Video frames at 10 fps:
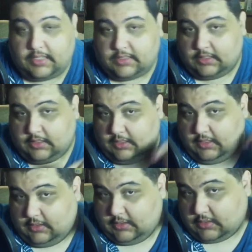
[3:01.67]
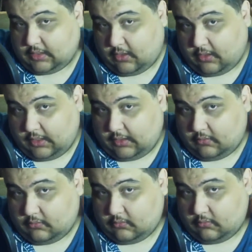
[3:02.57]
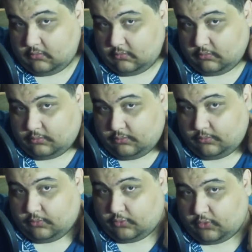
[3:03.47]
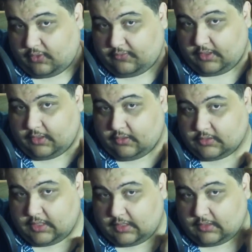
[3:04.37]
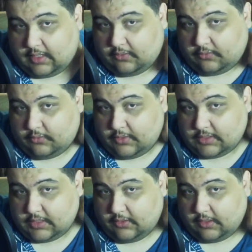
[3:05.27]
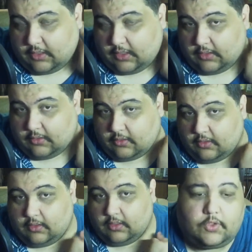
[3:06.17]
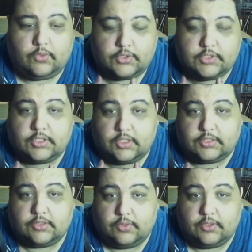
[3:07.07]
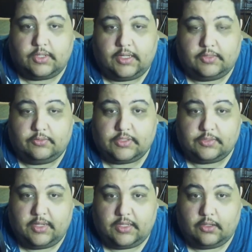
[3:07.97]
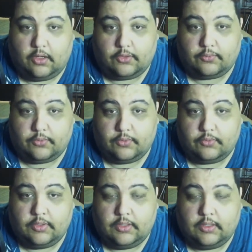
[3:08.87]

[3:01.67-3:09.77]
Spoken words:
basically the scarring roughly goes like down through this area here, which is also where the aneurysm had gone through.